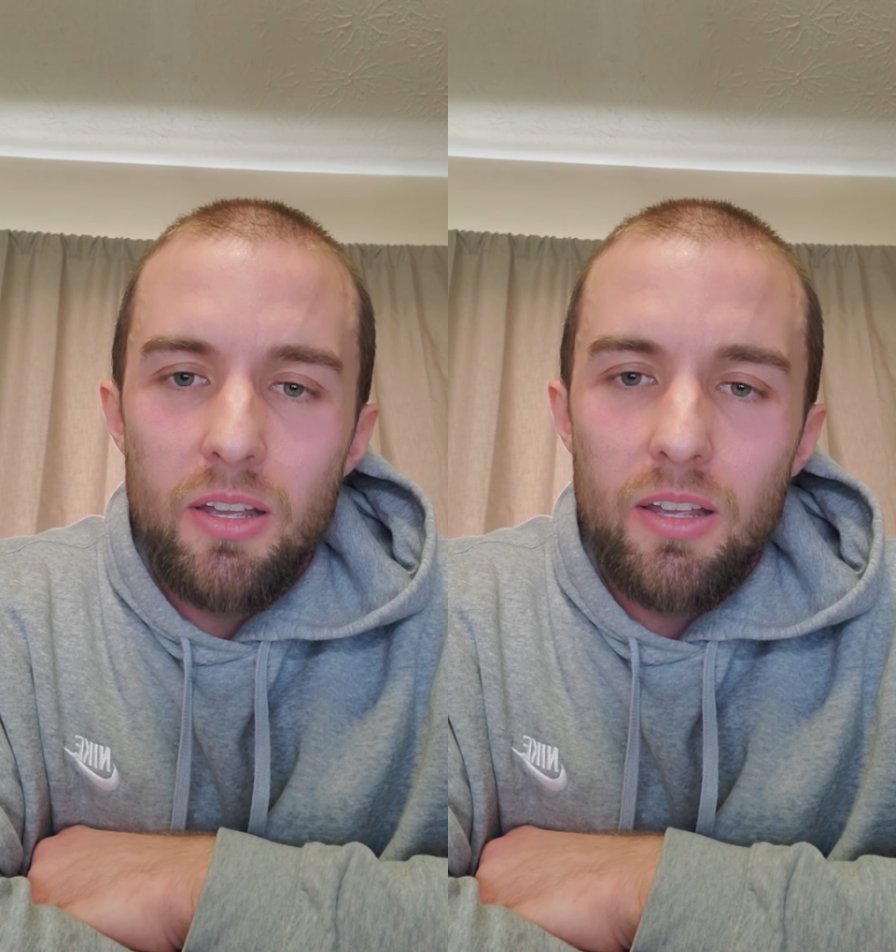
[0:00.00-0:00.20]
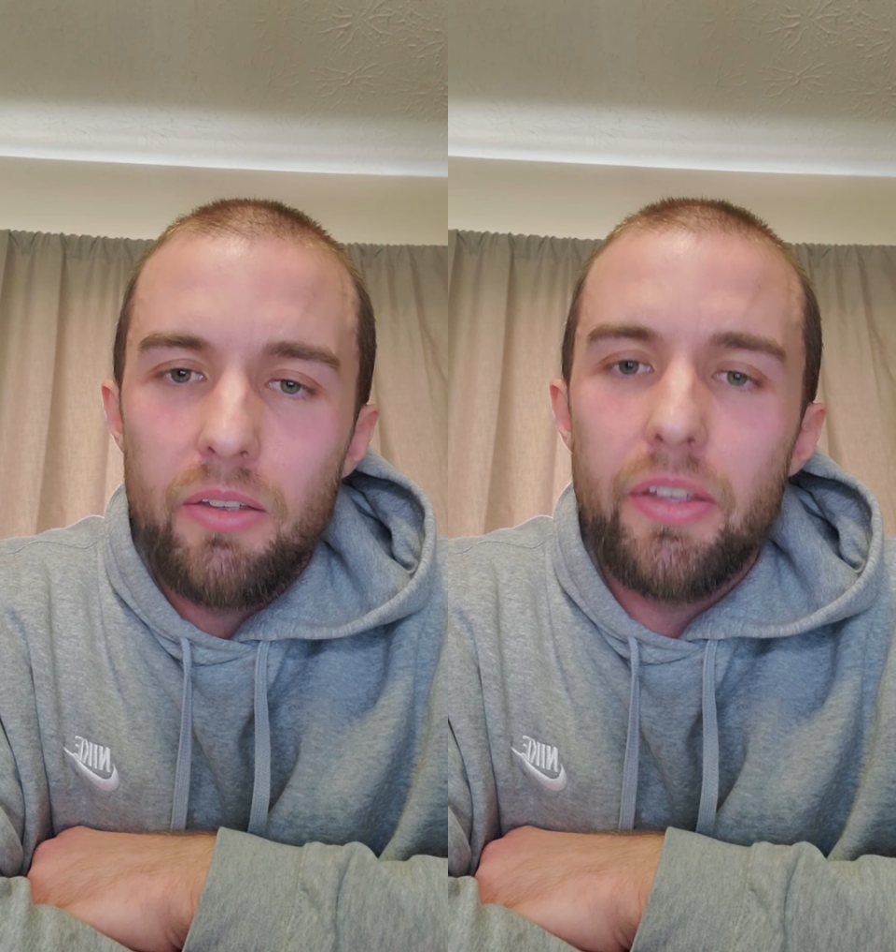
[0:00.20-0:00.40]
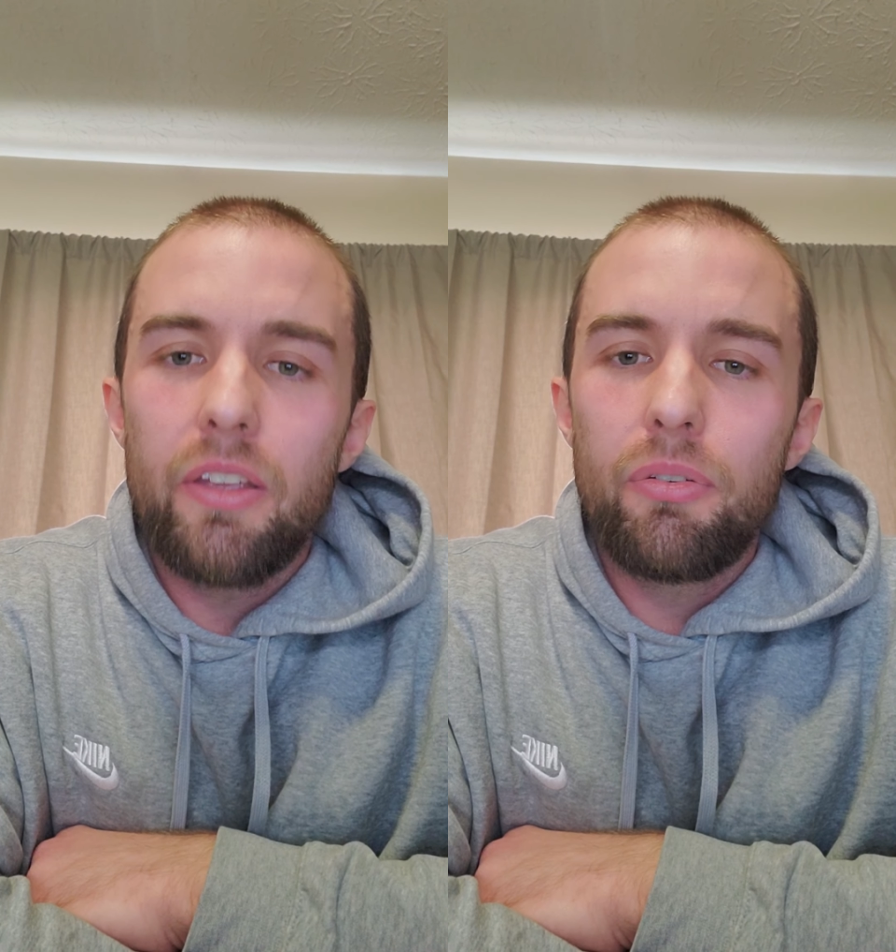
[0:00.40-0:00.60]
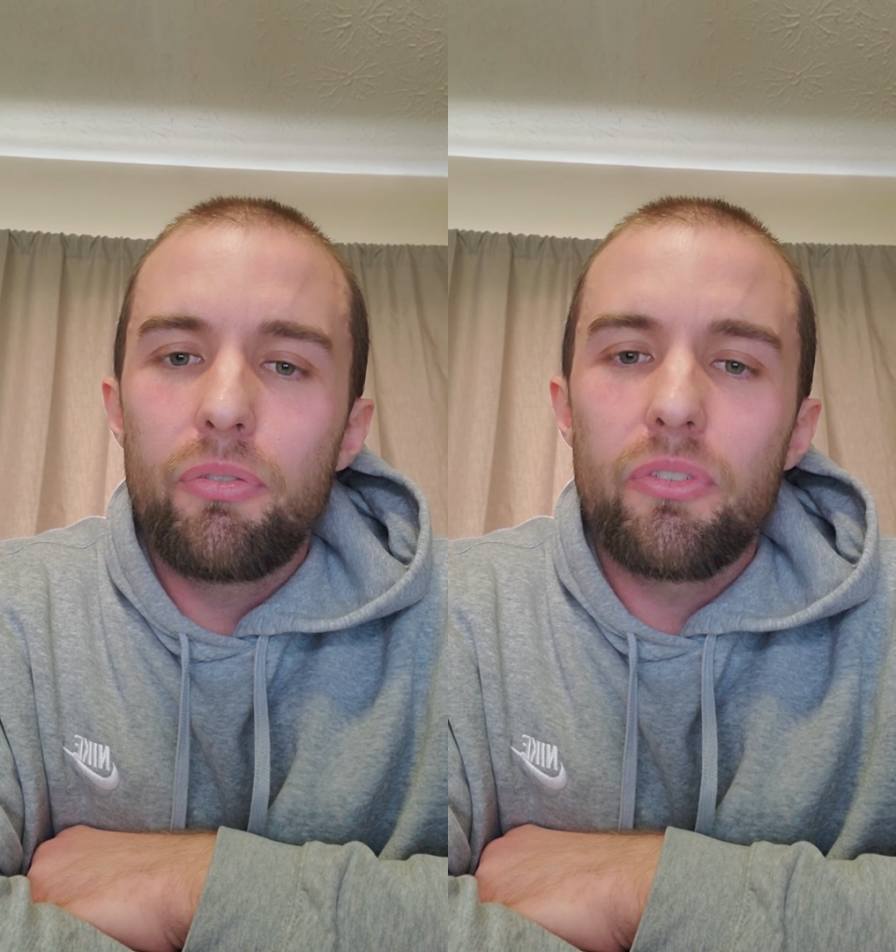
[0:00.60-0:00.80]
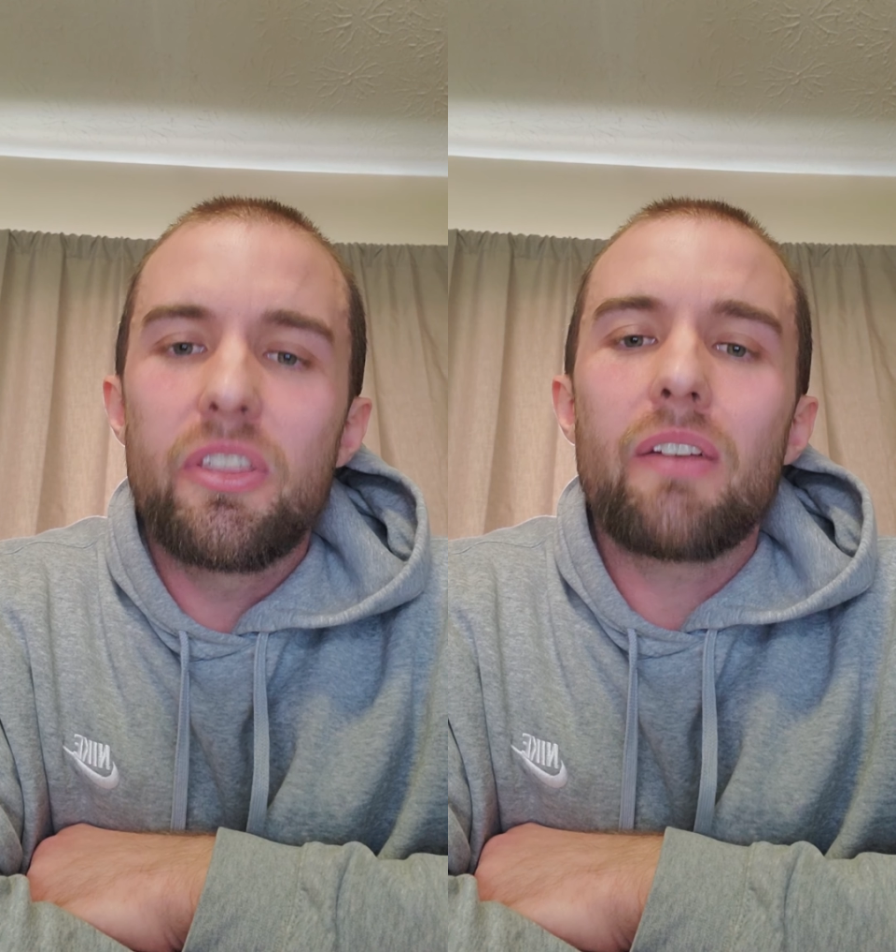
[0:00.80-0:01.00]

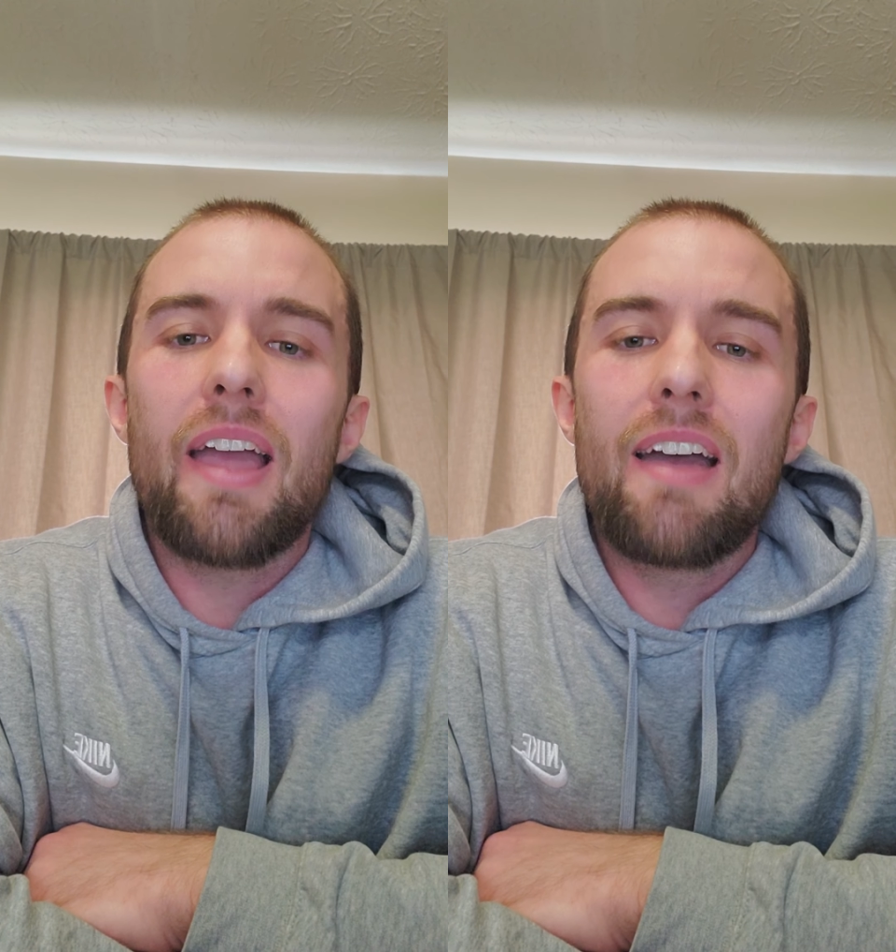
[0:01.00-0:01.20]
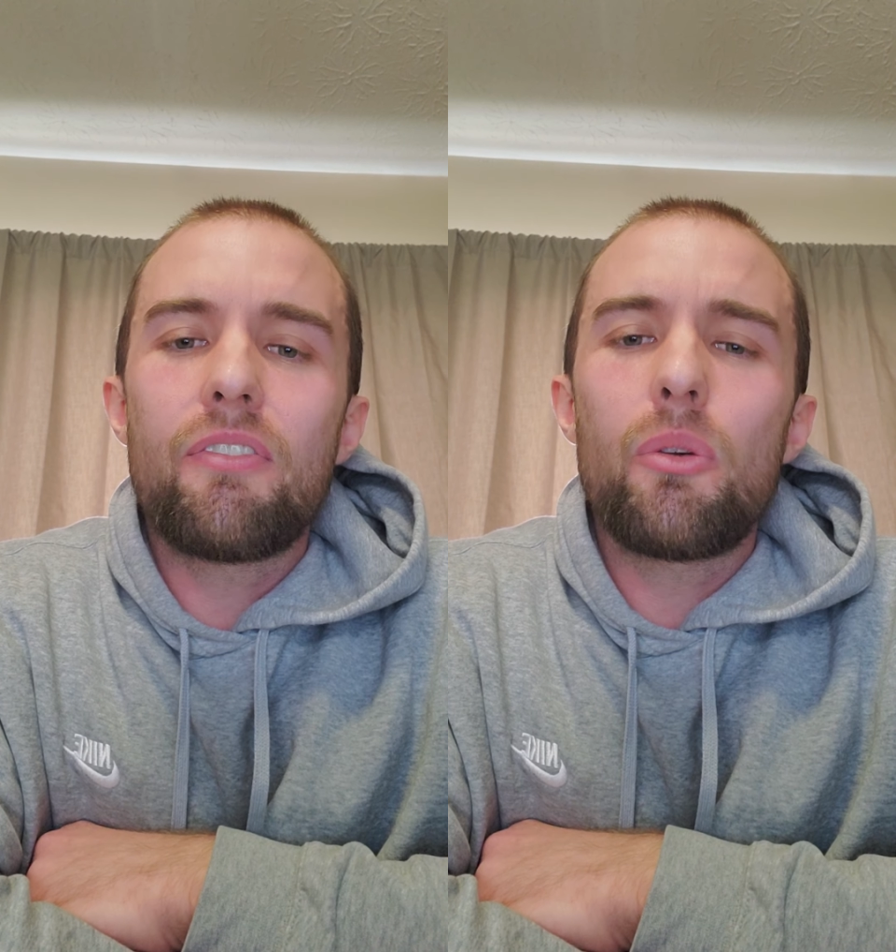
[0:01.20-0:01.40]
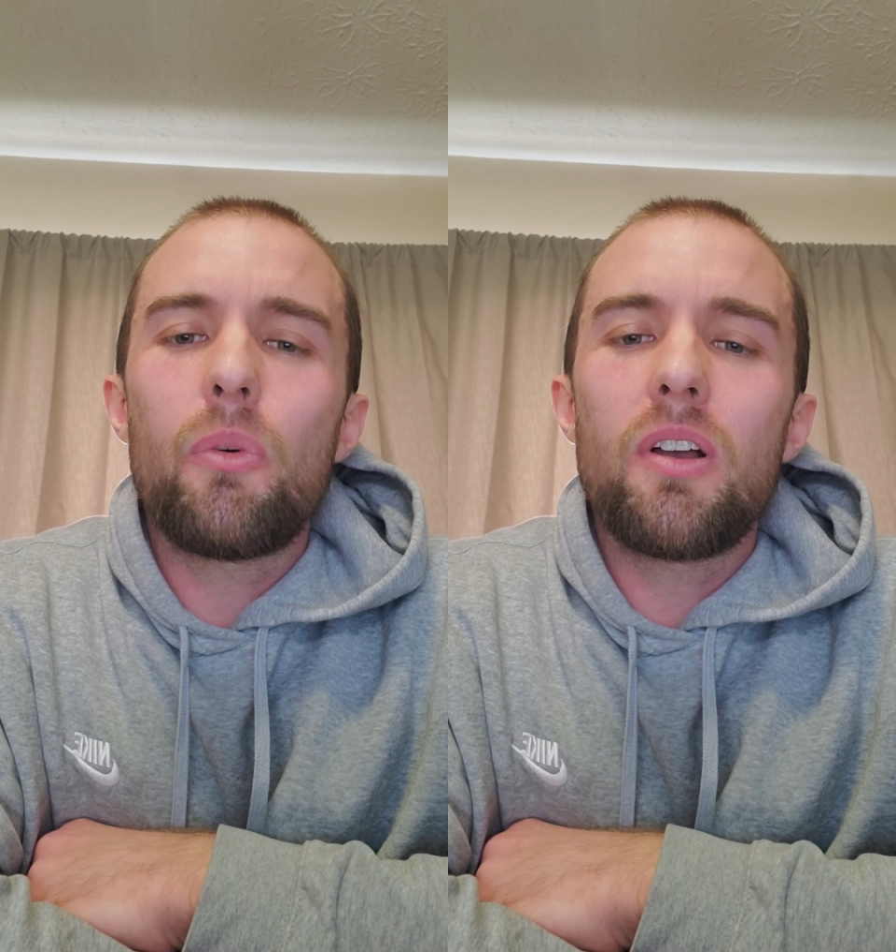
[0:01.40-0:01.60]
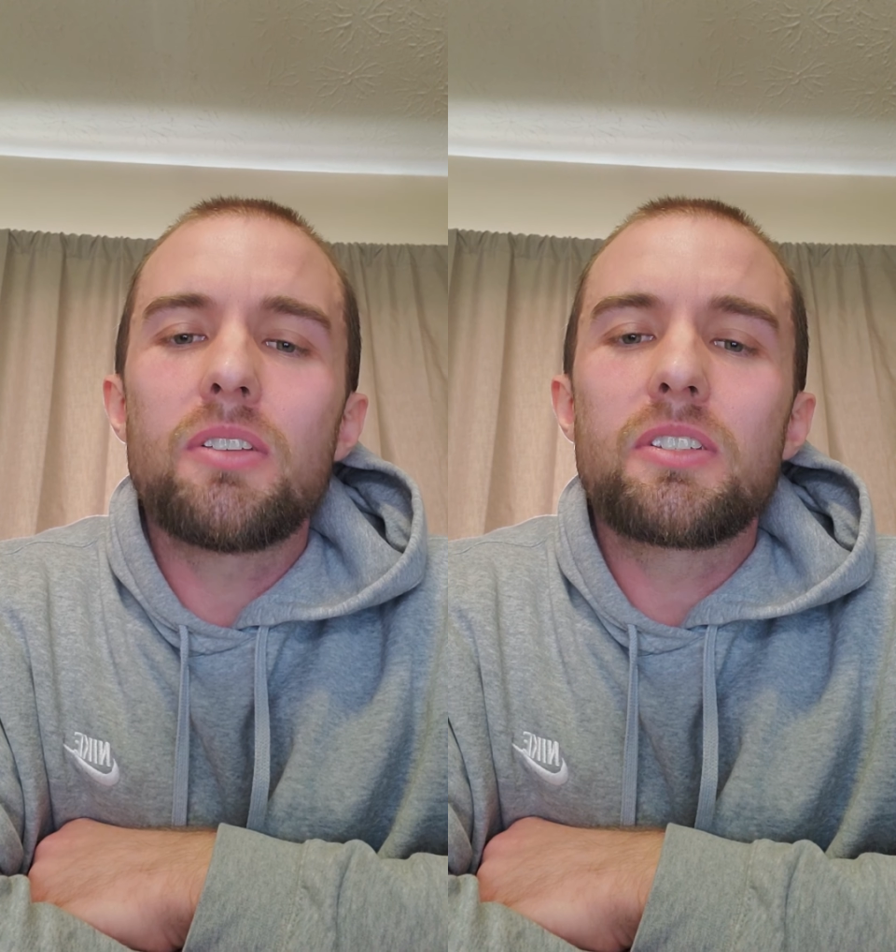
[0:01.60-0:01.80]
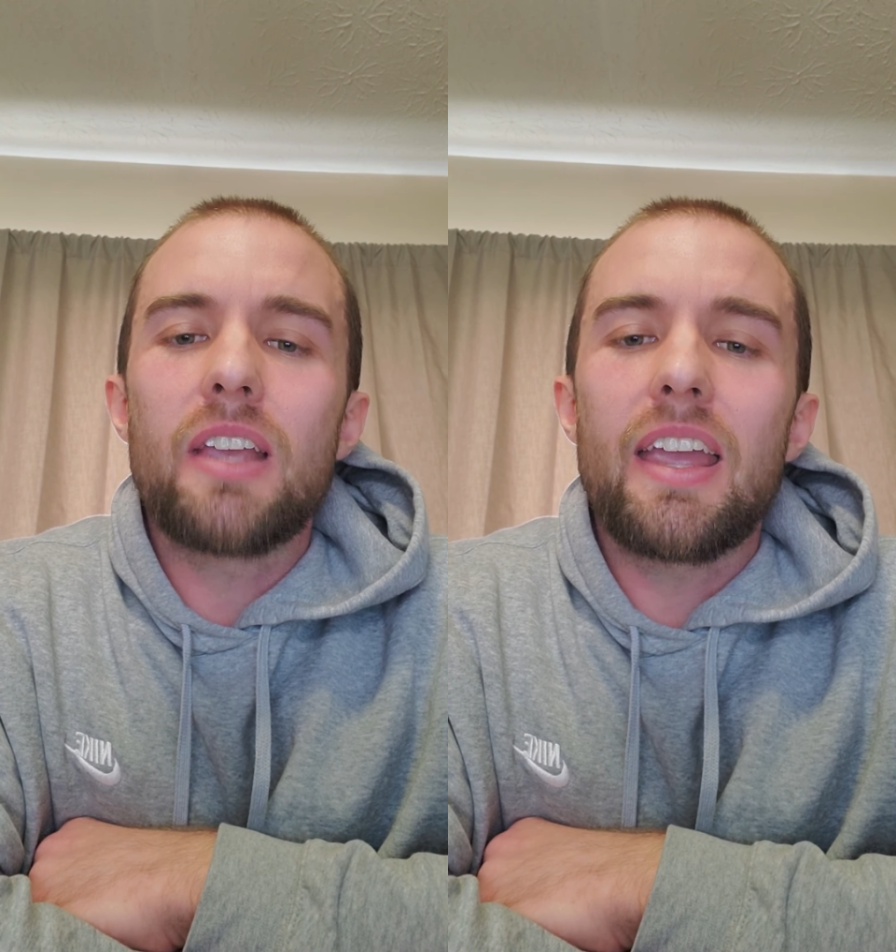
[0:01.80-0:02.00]
If there ever was